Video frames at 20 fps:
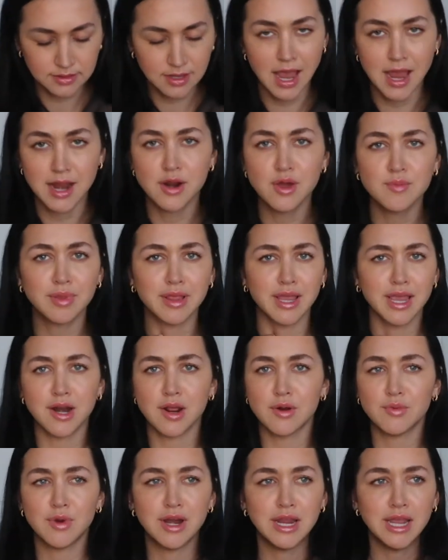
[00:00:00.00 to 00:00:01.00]
I don't plan
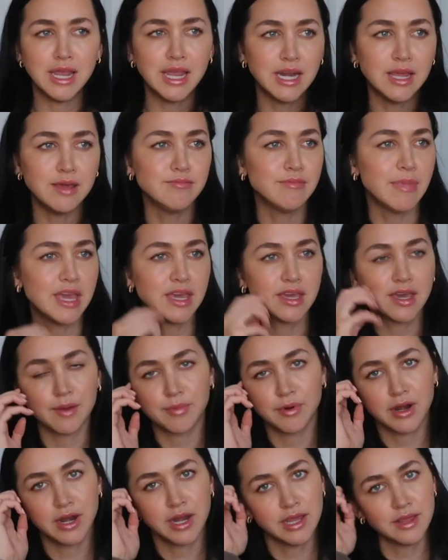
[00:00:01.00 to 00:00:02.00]
on wearing any makeup
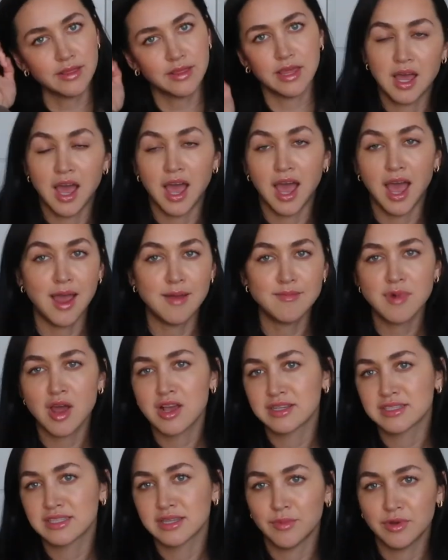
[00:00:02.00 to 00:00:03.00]
or anything. I'm
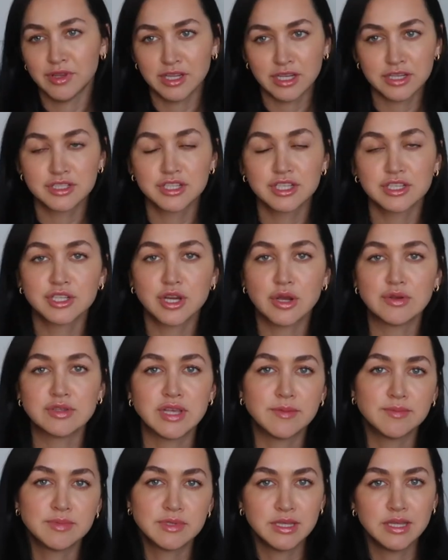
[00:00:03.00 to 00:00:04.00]
not someone that shows
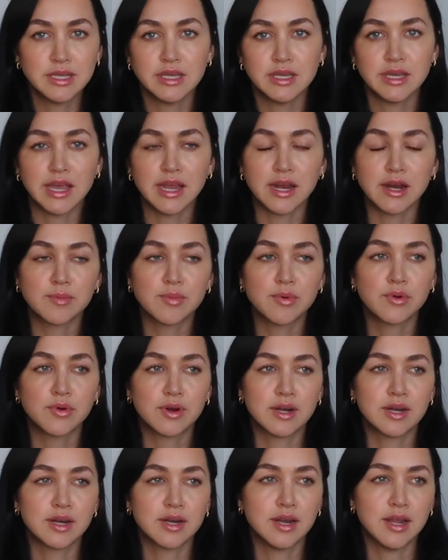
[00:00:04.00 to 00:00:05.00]
up to the
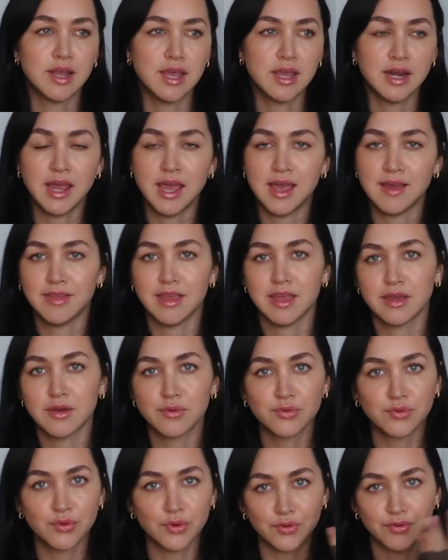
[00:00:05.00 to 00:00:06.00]
airport and have like a
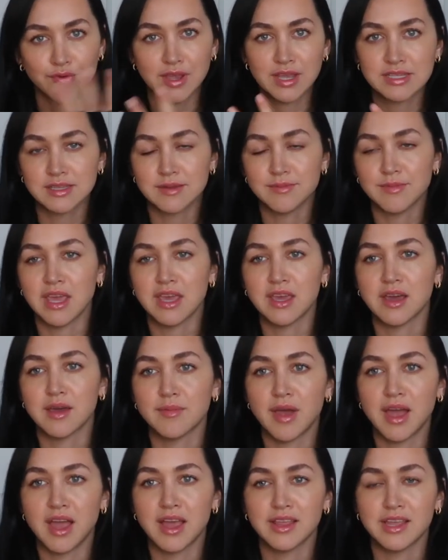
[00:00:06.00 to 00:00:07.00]
full face of makeup.
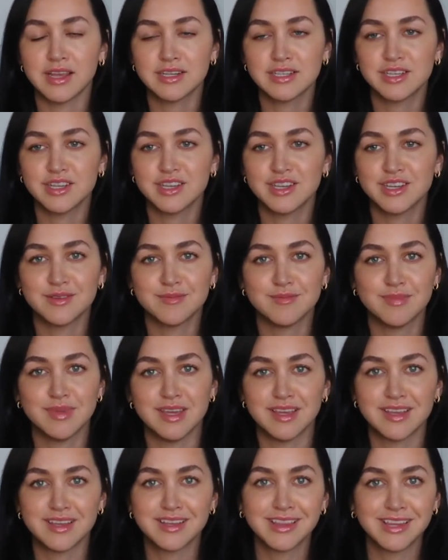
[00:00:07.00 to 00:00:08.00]
I like to
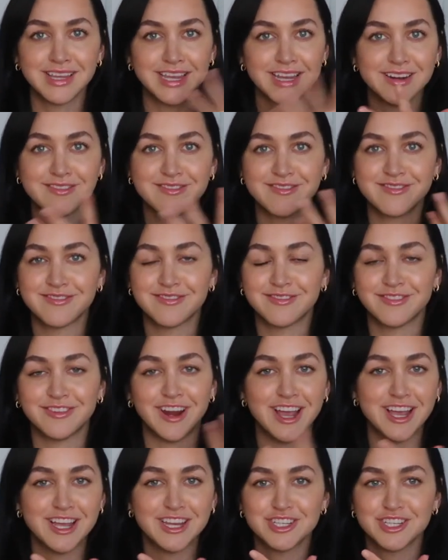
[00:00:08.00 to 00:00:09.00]
be clean,
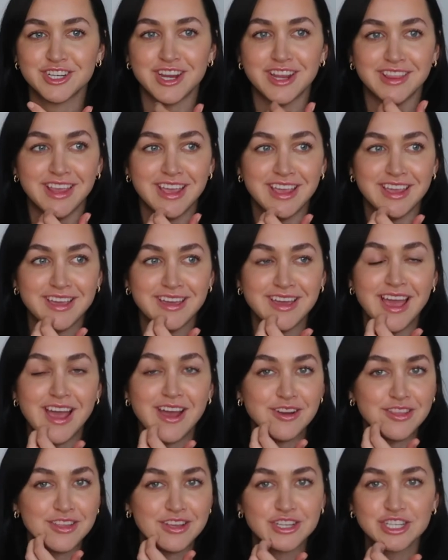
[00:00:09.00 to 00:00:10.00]
fresh, and like
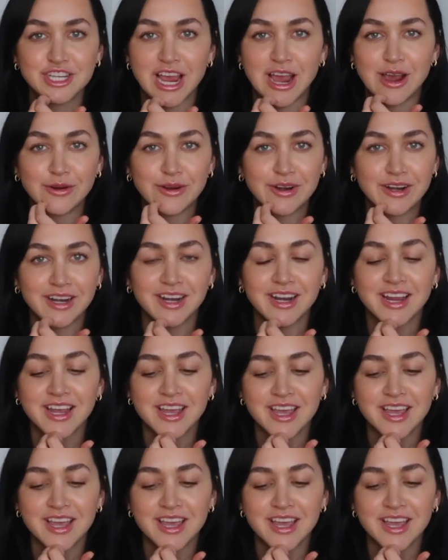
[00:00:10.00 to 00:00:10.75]
out of the shower.